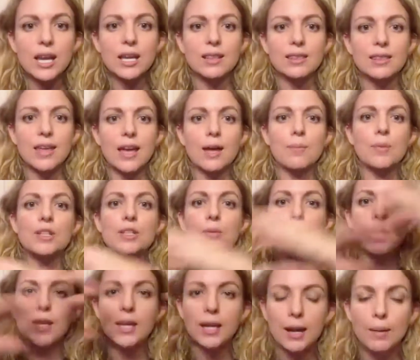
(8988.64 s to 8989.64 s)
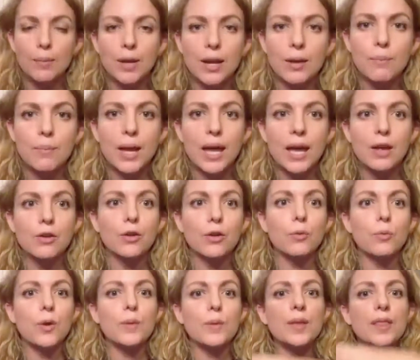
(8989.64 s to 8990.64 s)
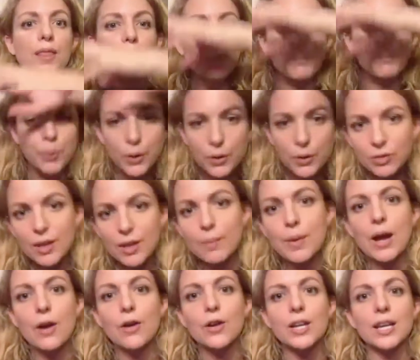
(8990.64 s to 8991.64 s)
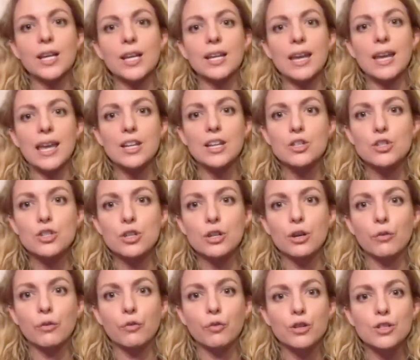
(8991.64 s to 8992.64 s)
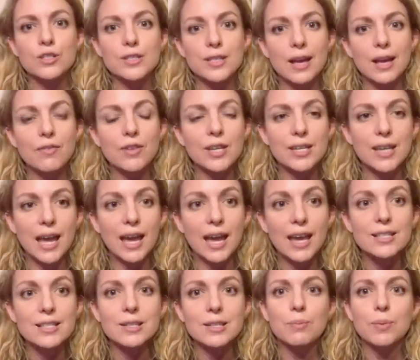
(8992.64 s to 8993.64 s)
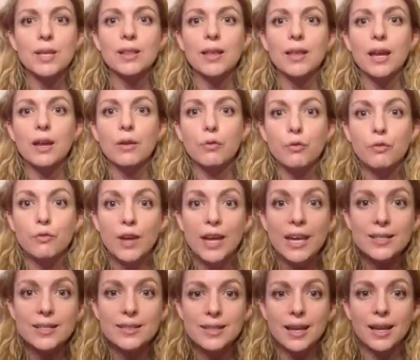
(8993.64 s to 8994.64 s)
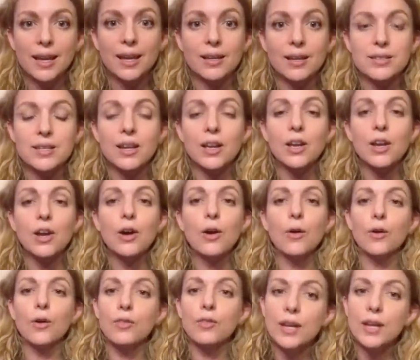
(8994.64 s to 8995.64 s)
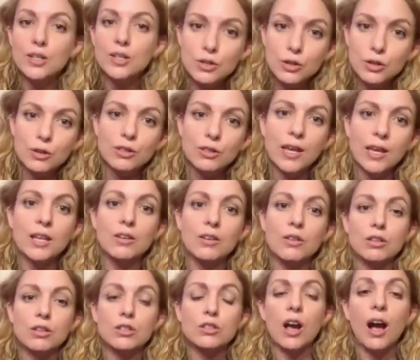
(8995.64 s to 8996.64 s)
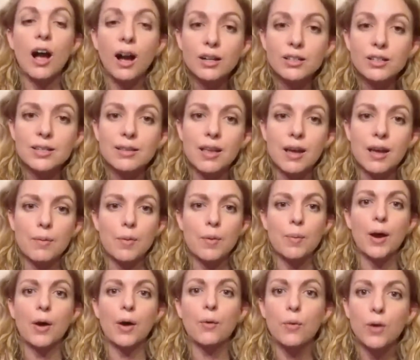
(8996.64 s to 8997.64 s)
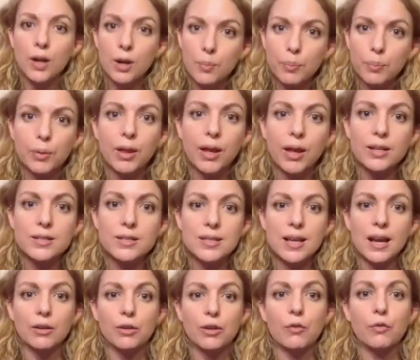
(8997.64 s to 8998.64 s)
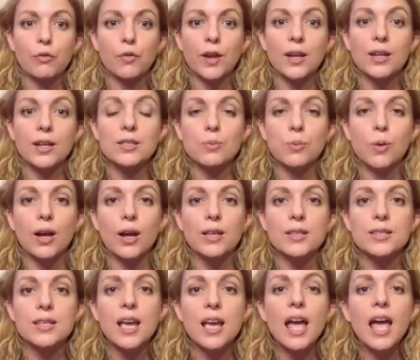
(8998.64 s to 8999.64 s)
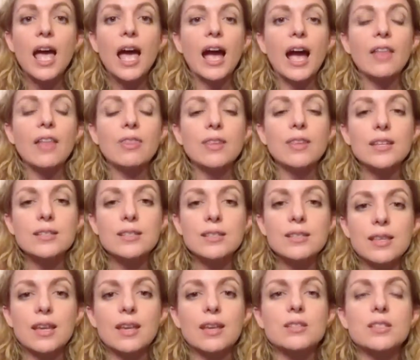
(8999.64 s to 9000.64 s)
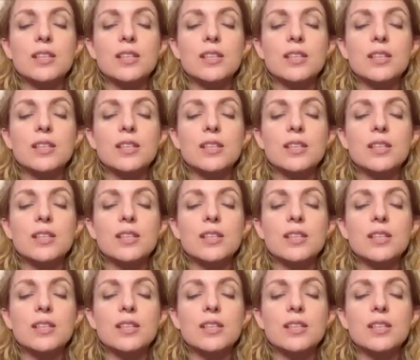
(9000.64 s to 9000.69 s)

them into becoming a man or woman, they put them out in nature for 7 days and be like, face it. Or they talk to them about what a blood sacrifice was. And these things,